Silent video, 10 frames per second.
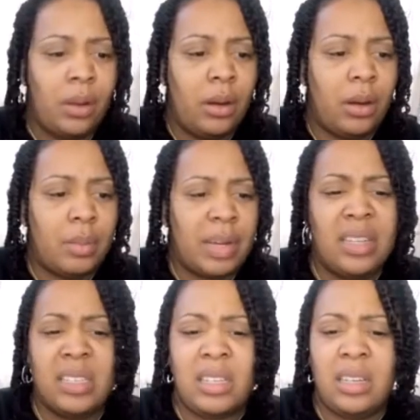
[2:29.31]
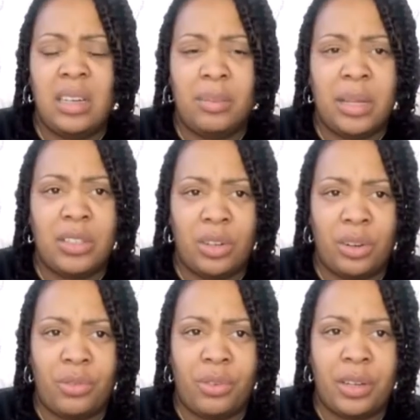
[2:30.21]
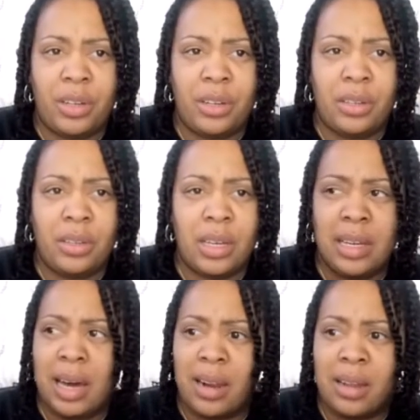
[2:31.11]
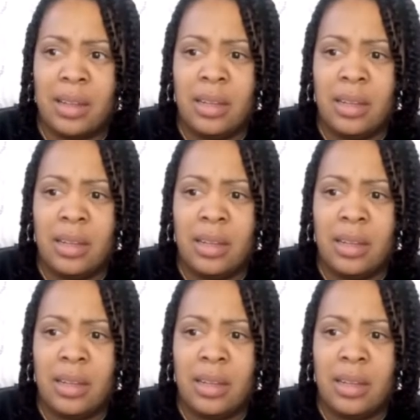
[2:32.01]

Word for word: Um, I didn't see Gunplay's girlfriend Kiara.